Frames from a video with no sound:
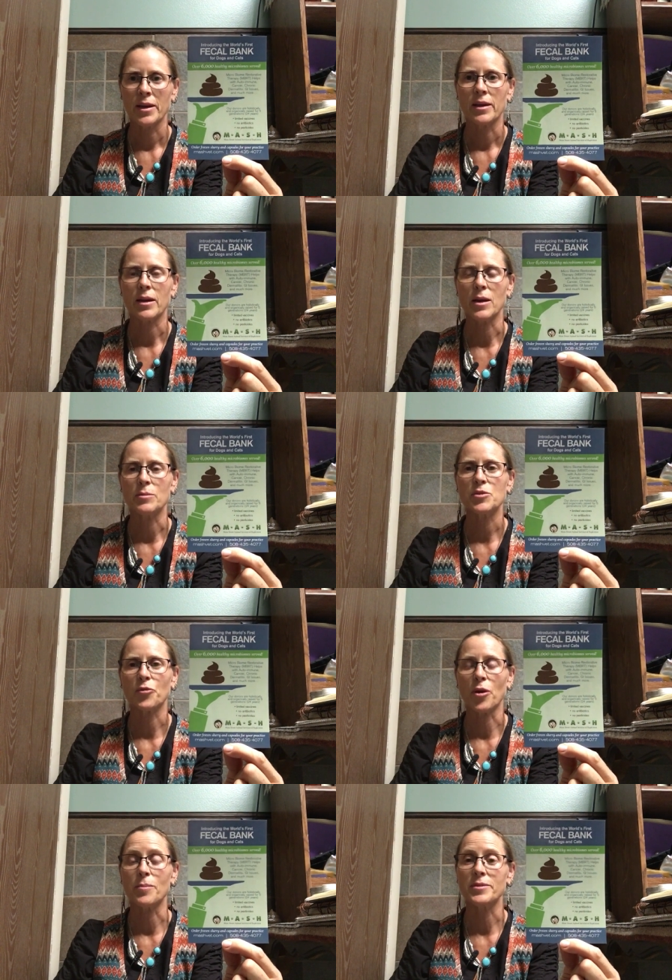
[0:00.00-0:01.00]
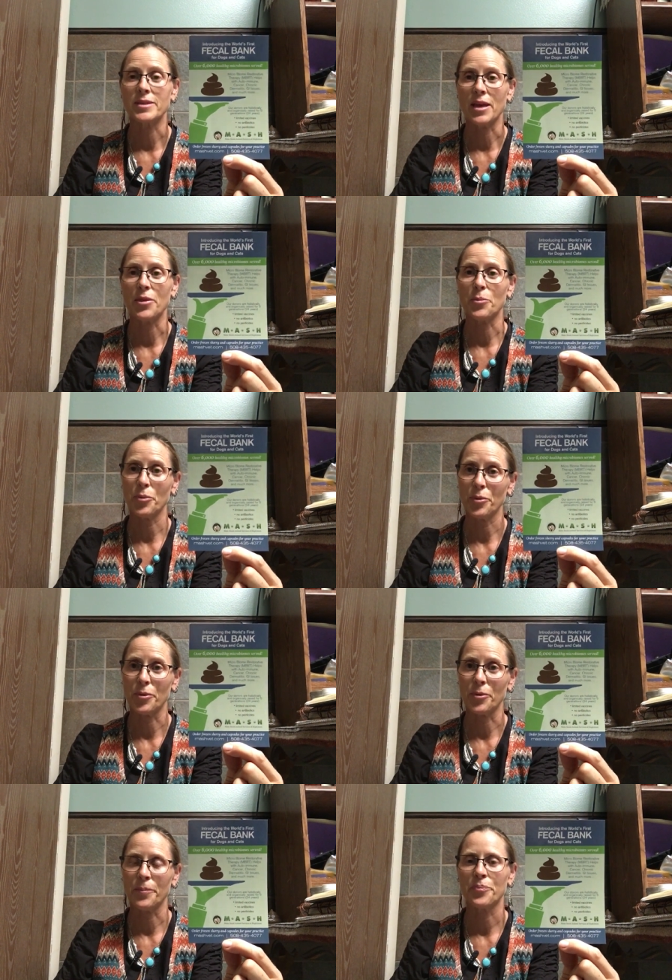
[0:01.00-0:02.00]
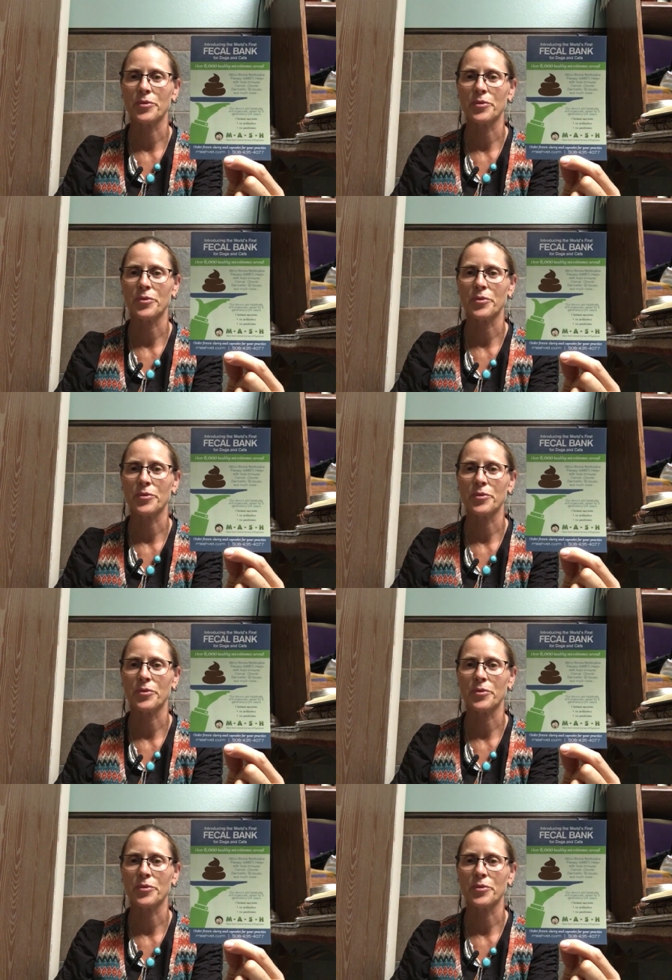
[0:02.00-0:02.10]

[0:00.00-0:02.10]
comes from Zen the Poodle.